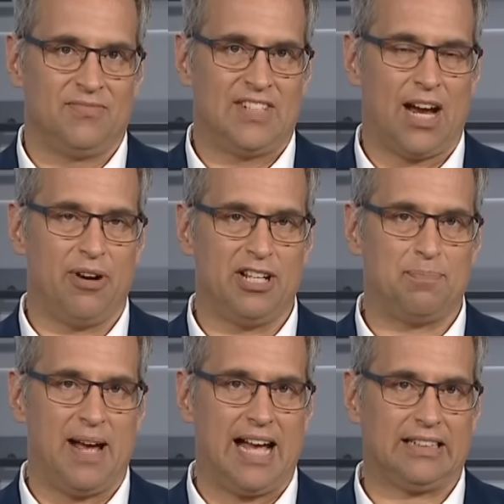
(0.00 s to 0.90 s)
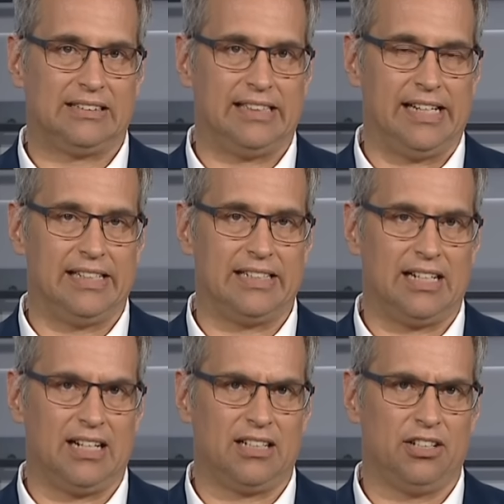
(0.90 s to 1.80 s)
Tyreek's back, and
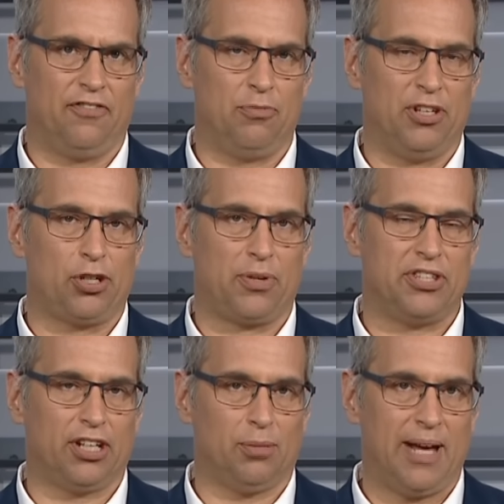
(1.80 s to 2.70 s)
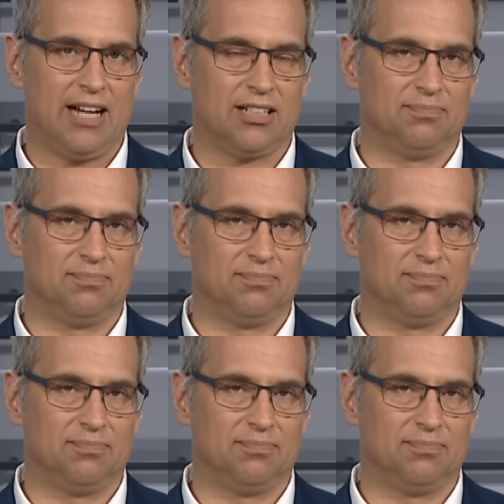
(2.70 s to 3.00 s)
familiar with Nickelback?